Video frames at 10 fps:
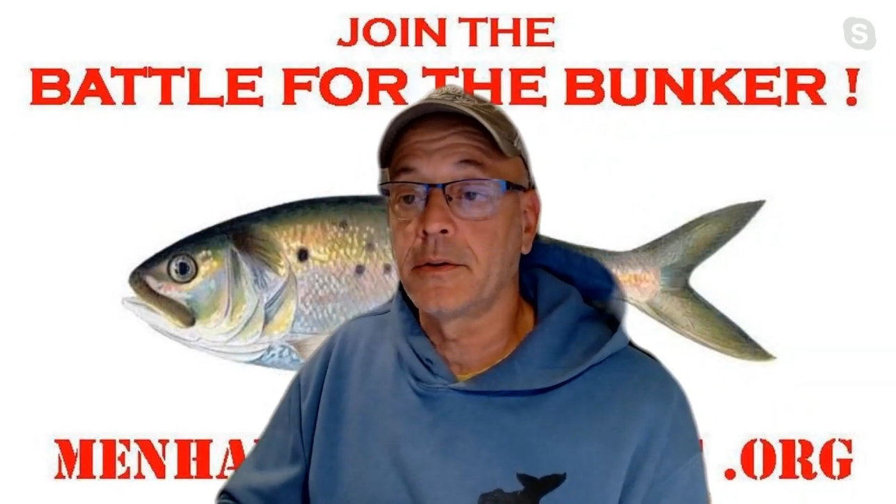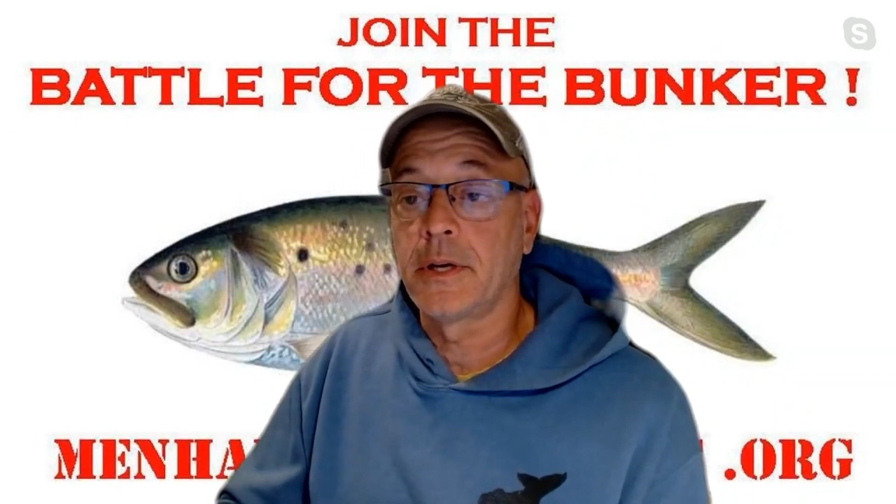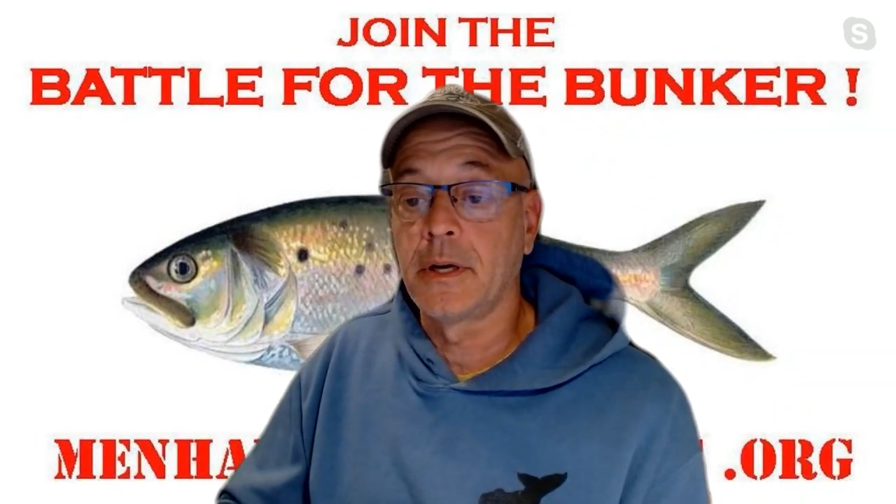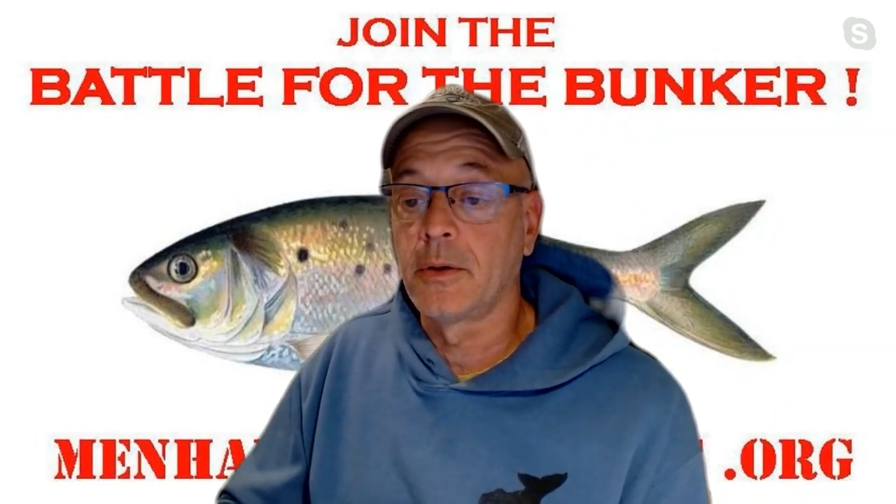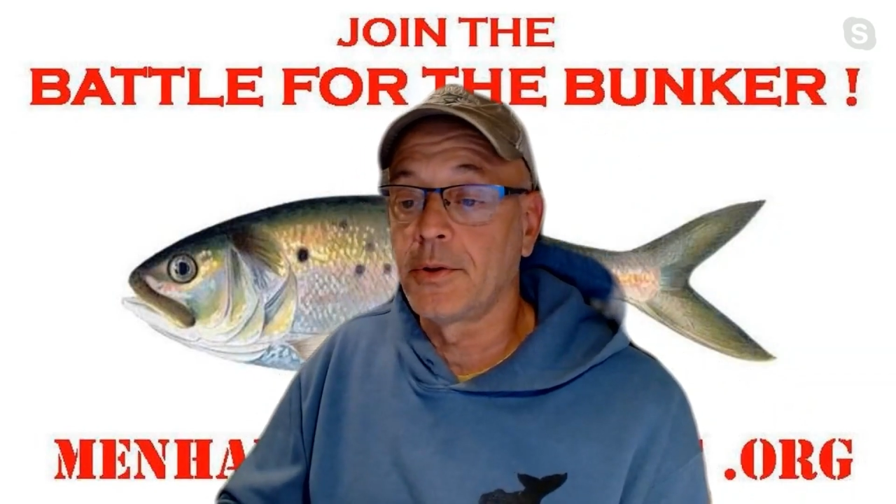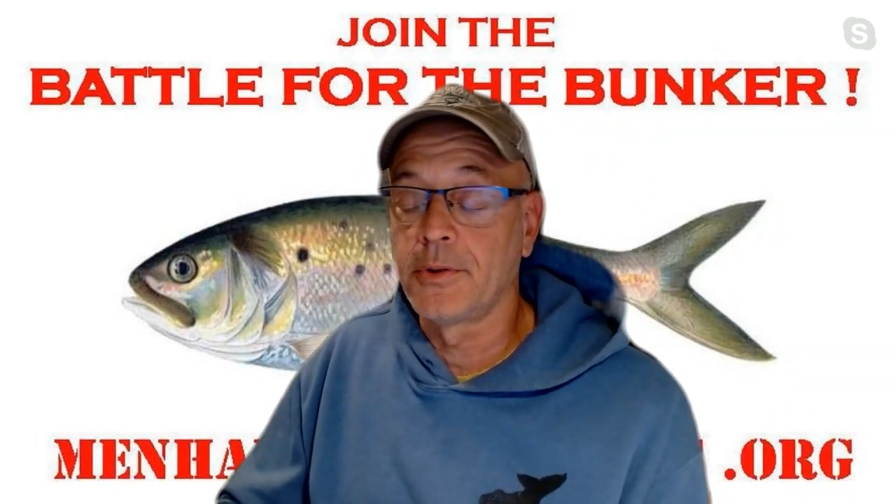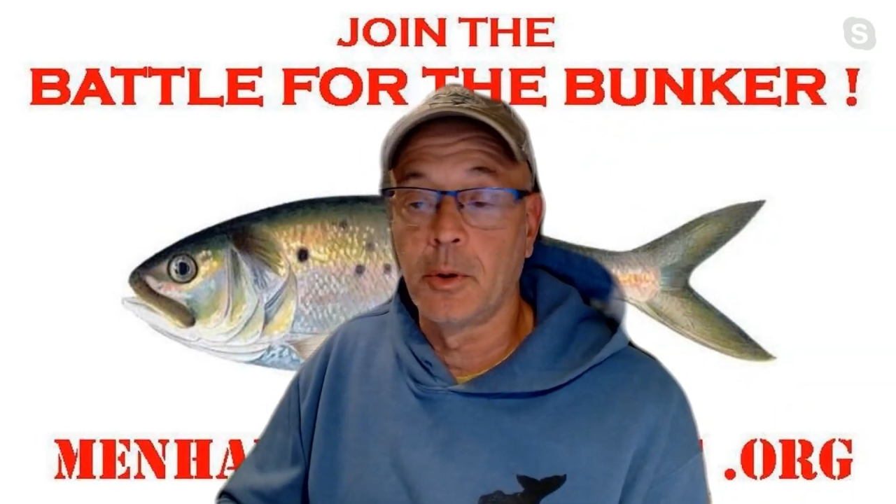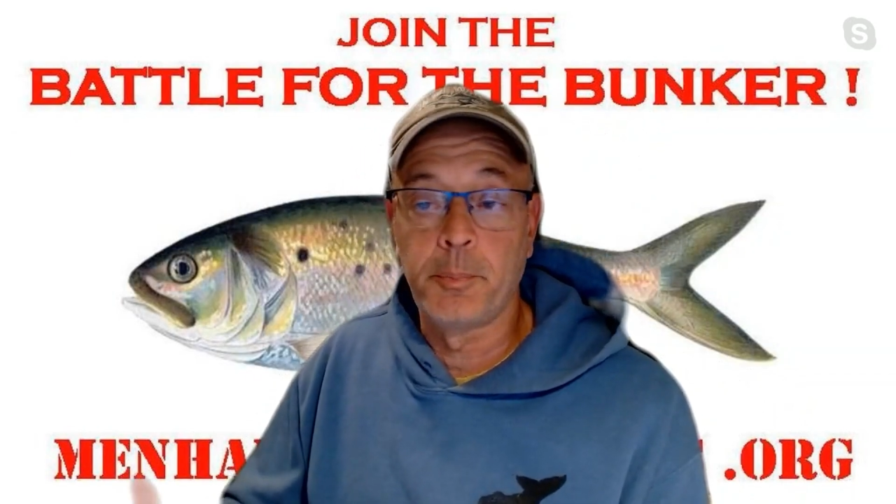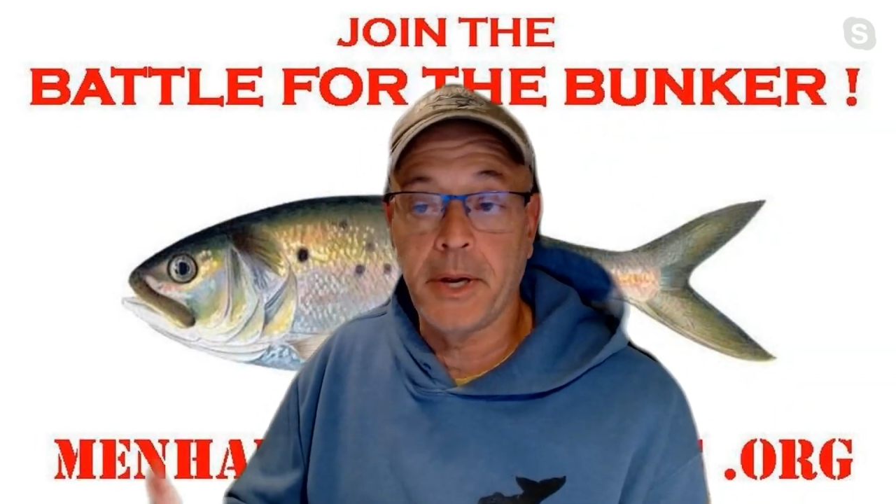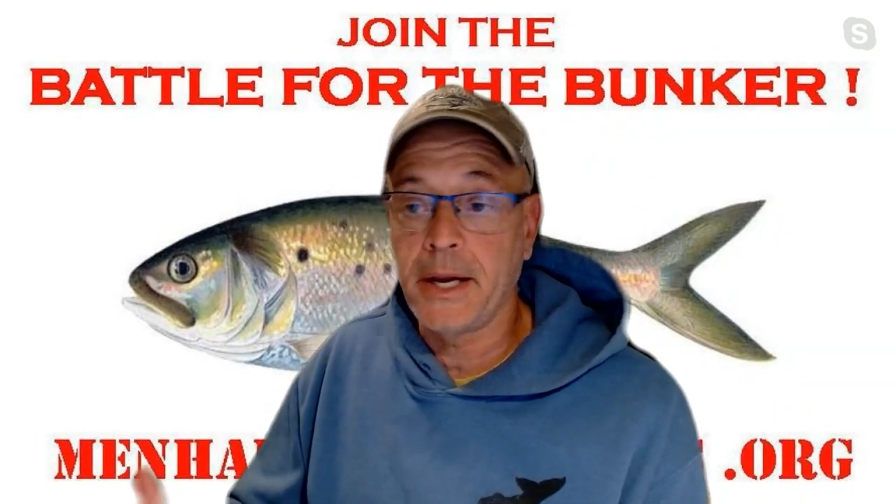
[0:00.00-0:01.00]
There's
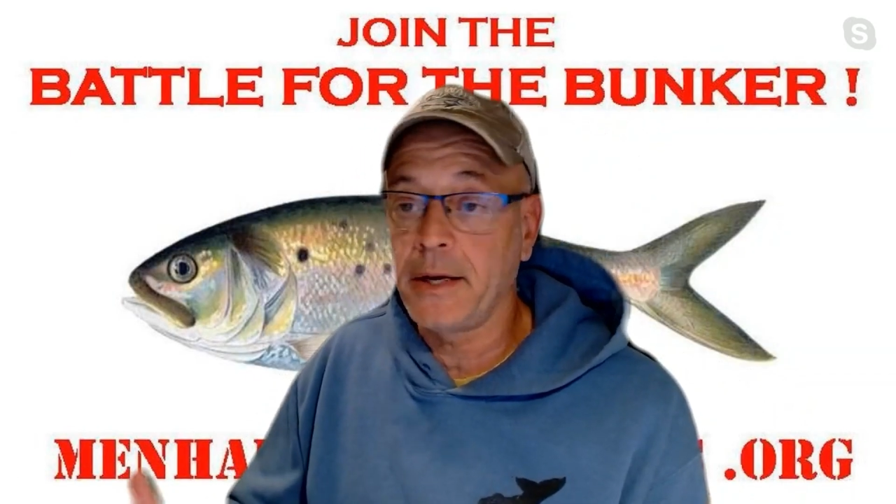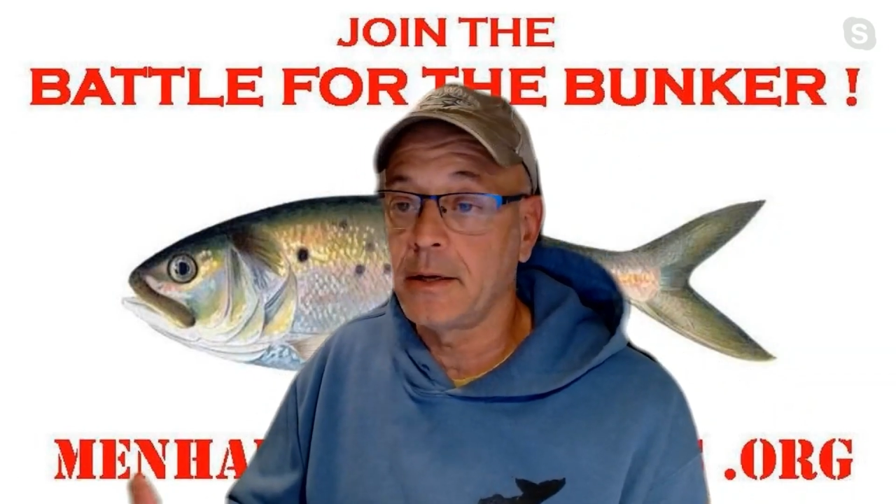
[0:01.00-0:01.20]
no bait.